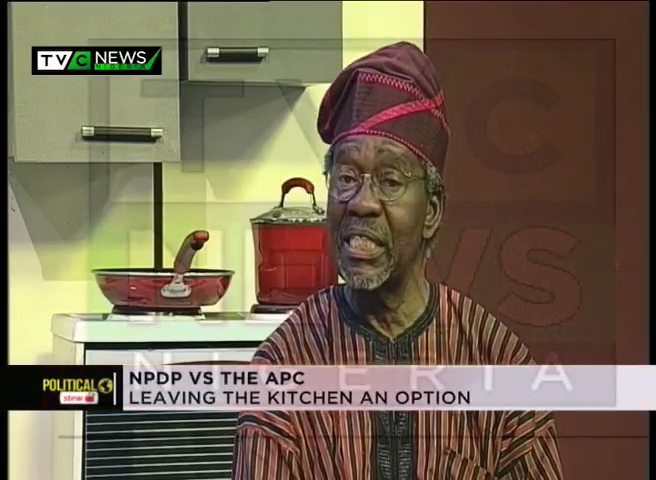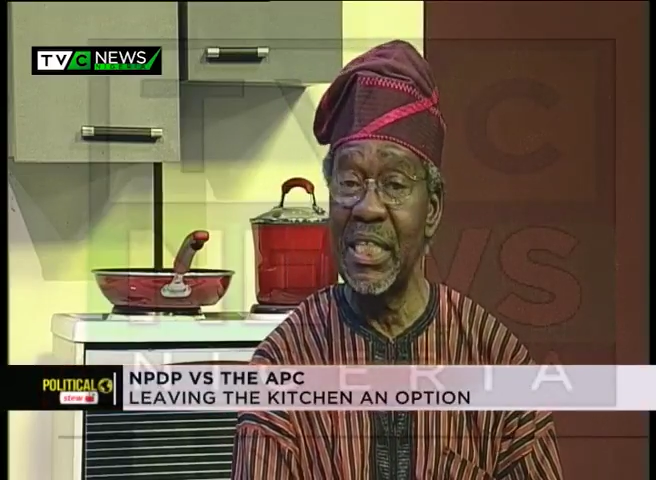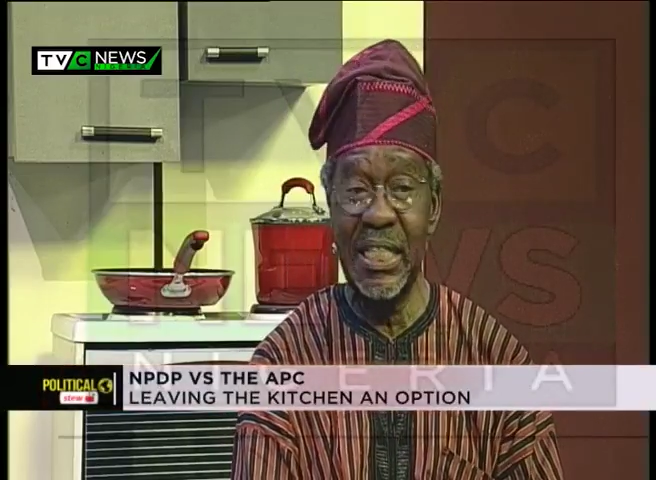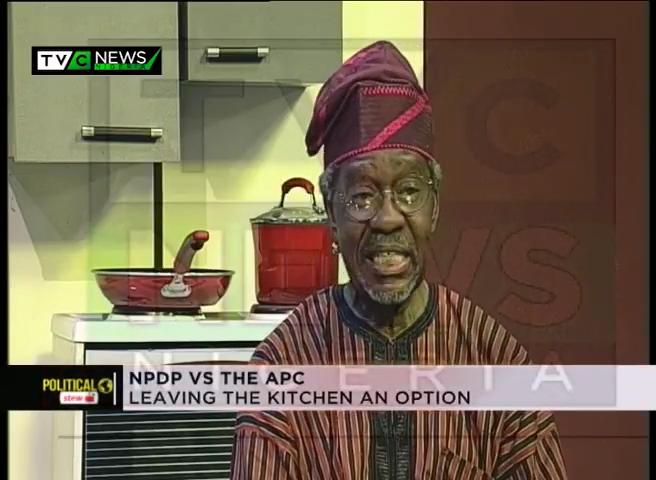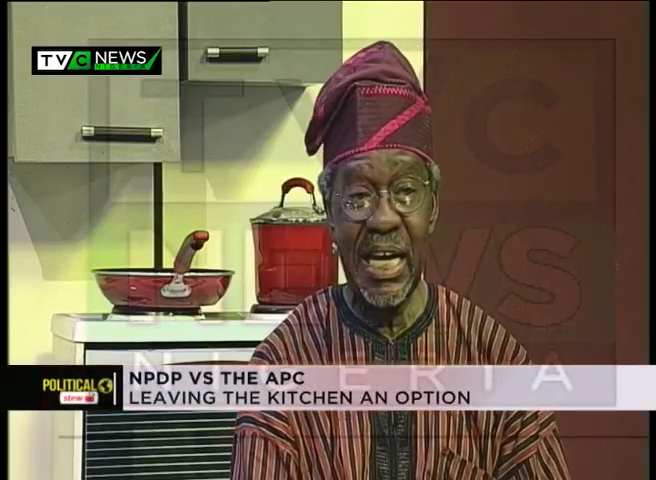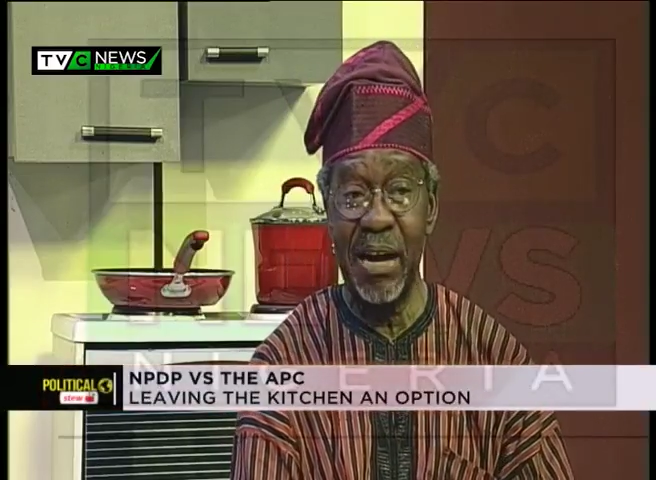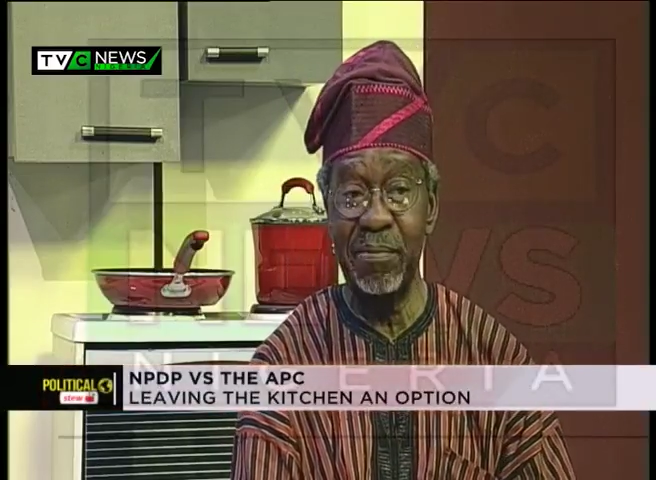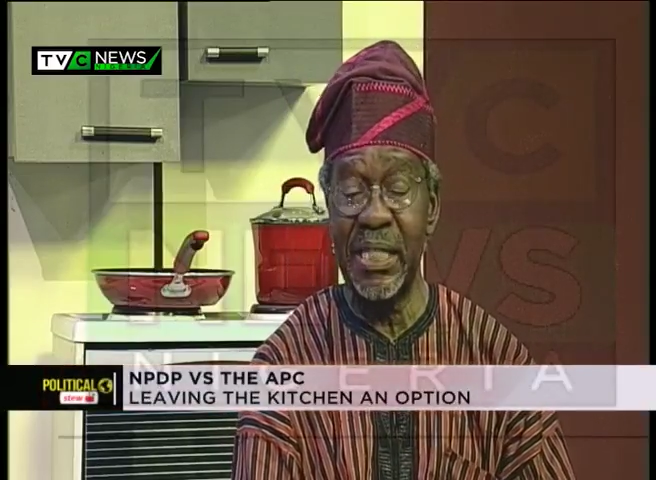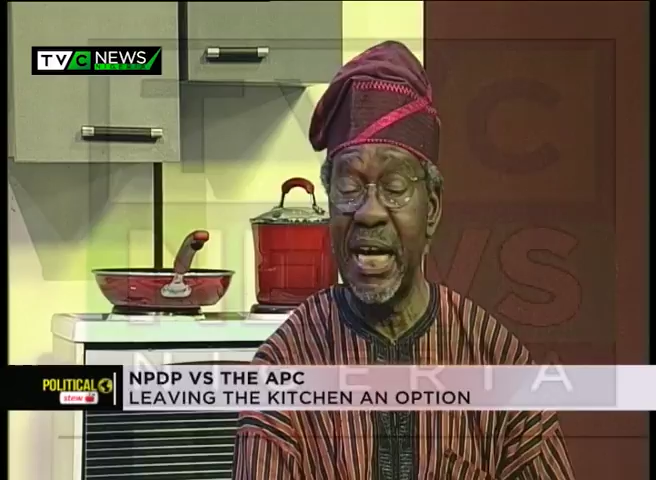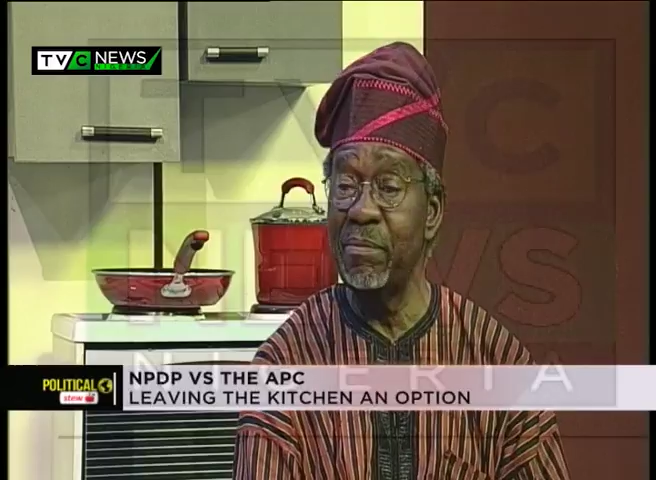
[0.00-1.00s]
they still
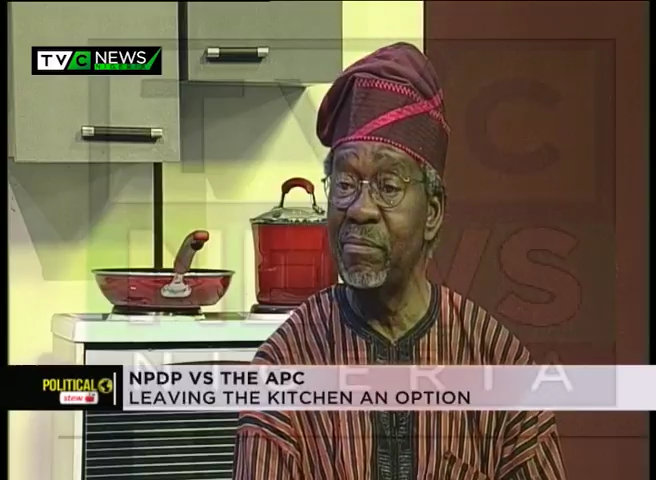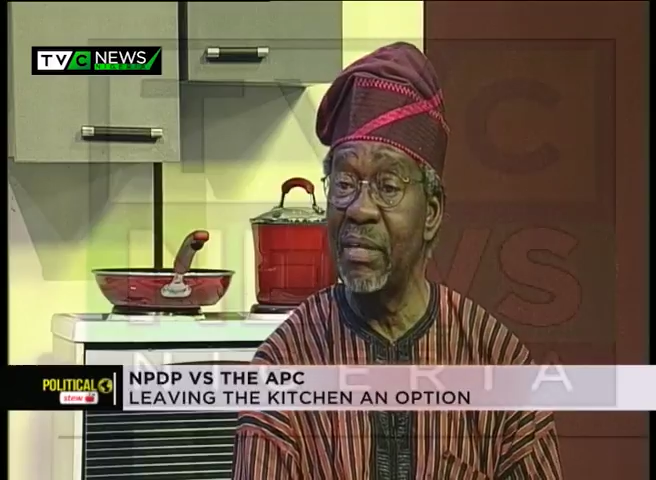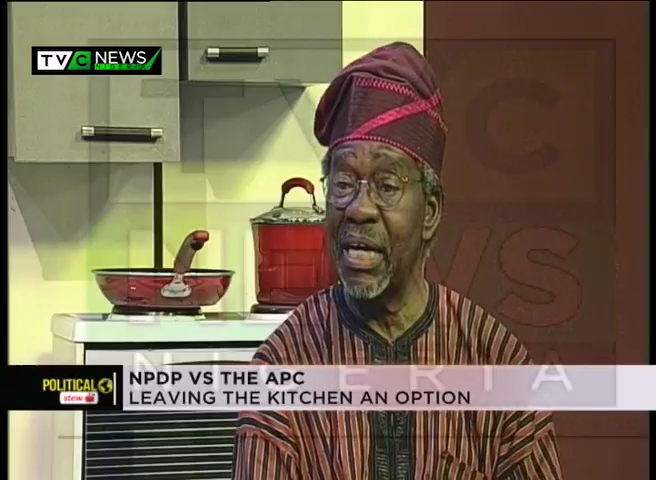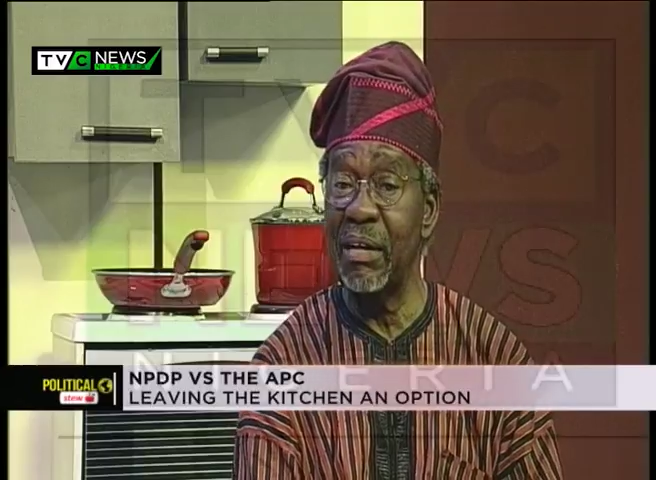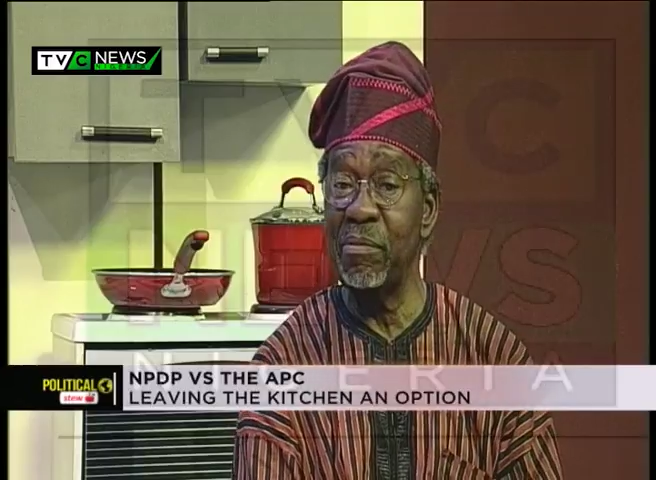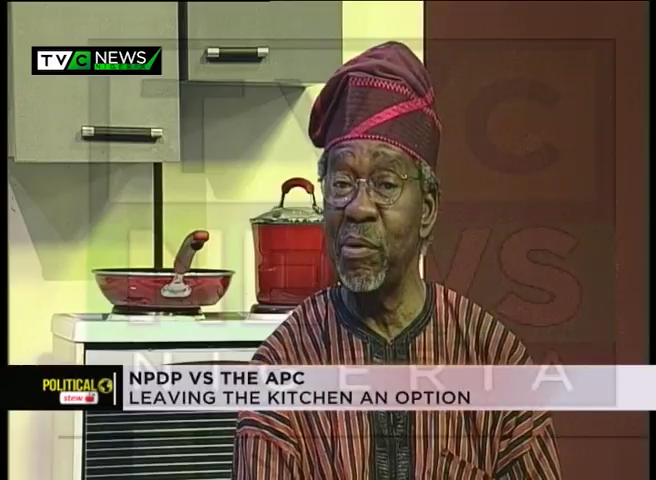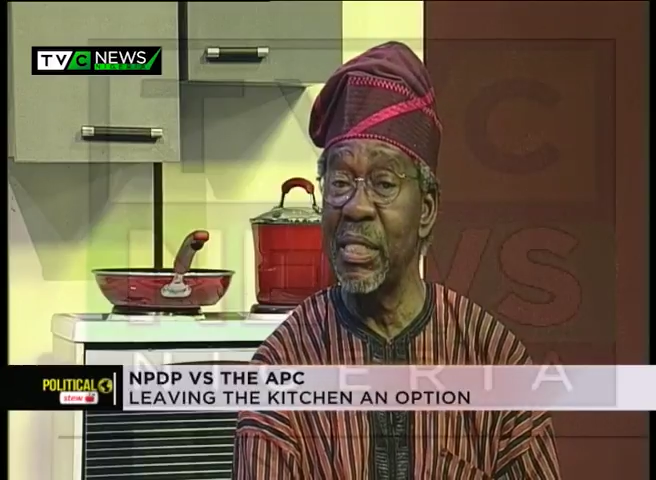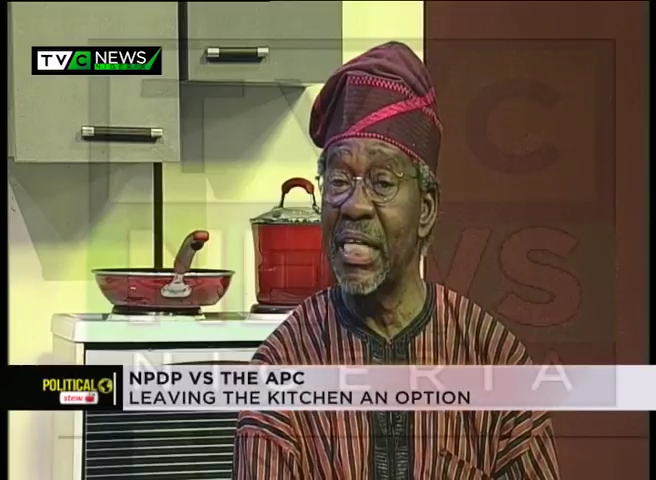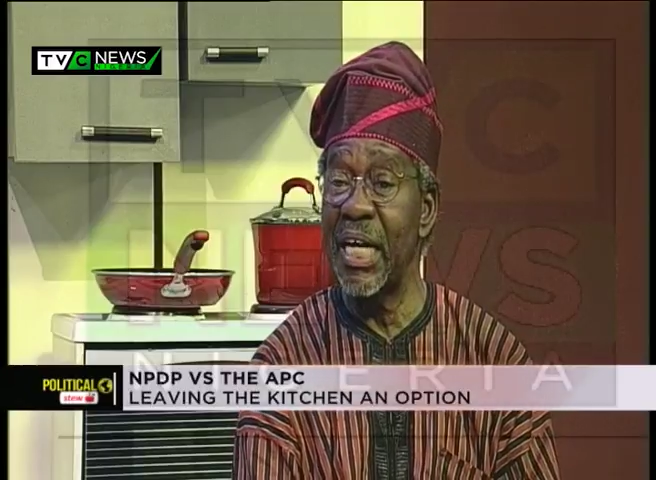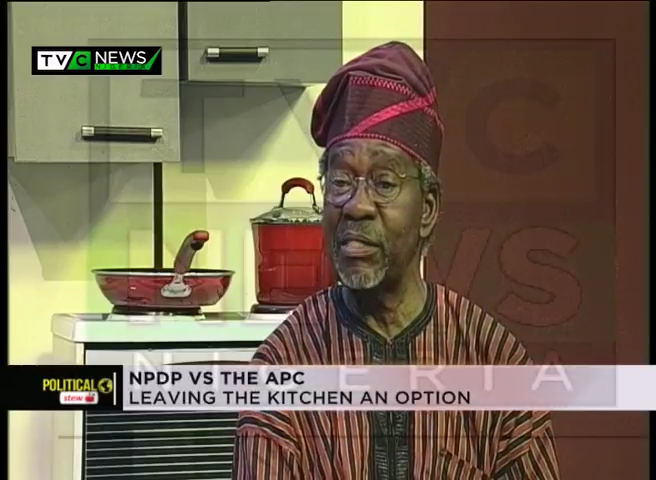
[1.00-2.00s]
have time, 1
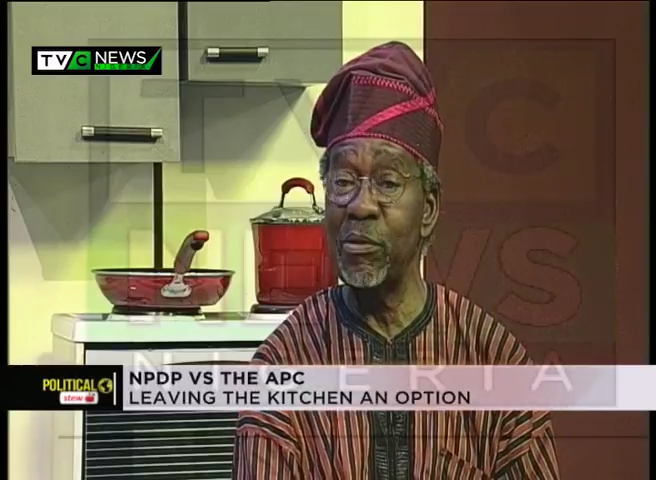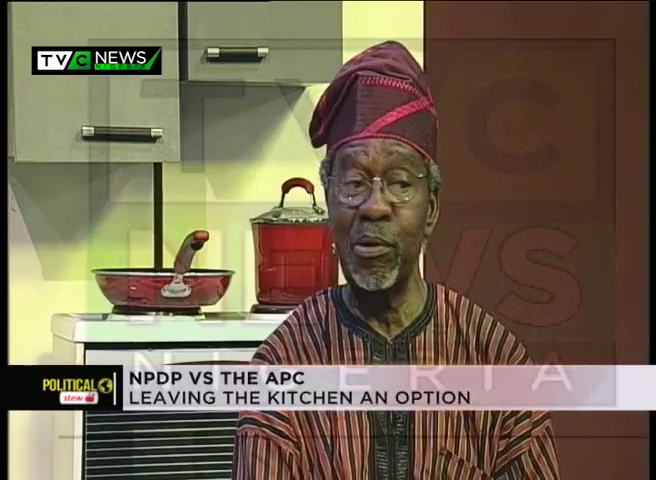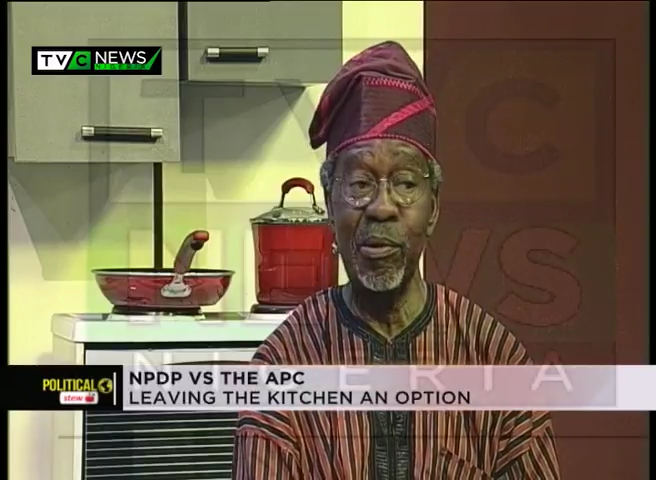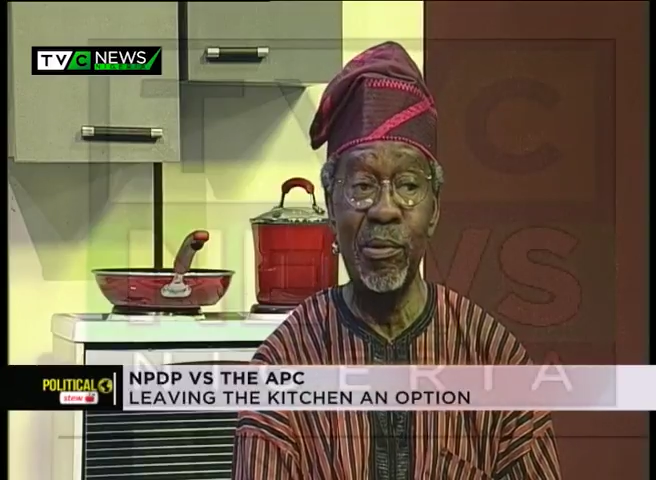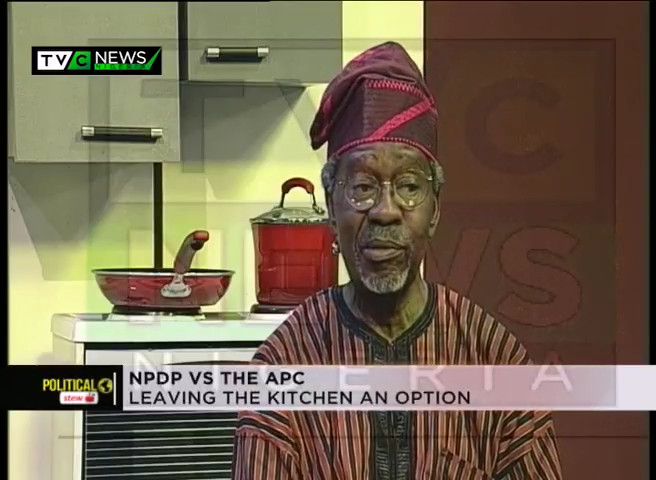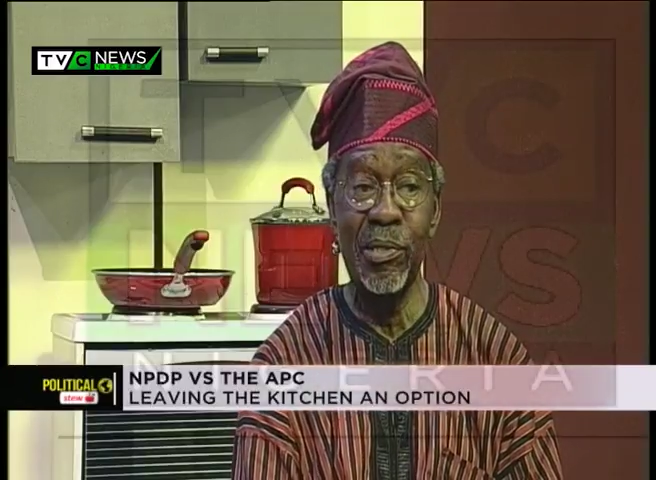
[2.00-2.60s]
year to go,